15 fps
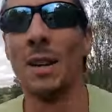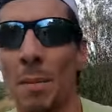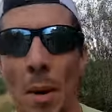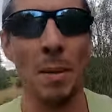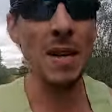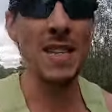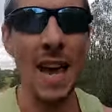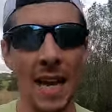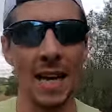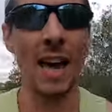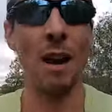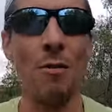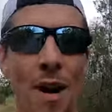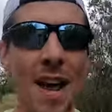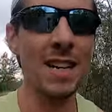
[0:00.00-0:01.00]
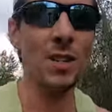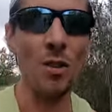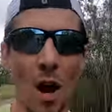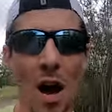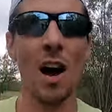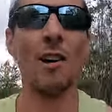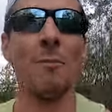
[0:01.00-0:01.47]
maybe a 10k race
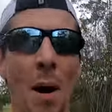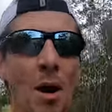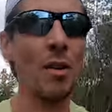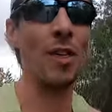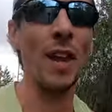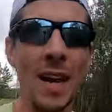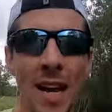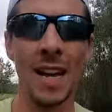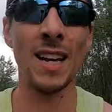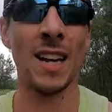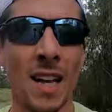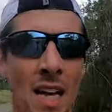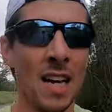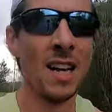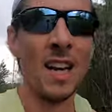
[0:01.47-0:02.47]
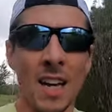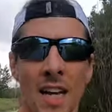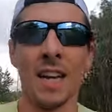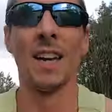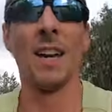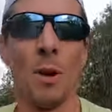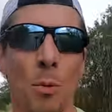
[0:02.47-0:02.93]
or a half marathon
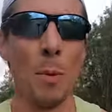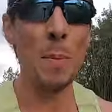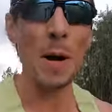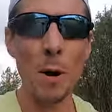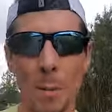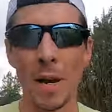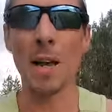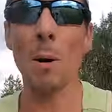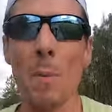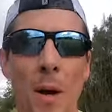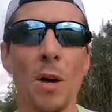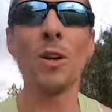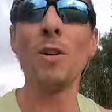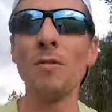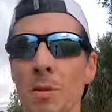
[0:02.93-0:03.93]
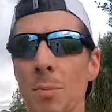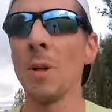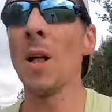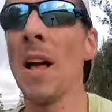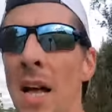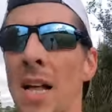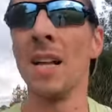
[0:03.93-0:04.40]
it would become a little bit
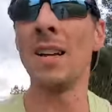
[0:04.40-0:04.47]
uncomfortable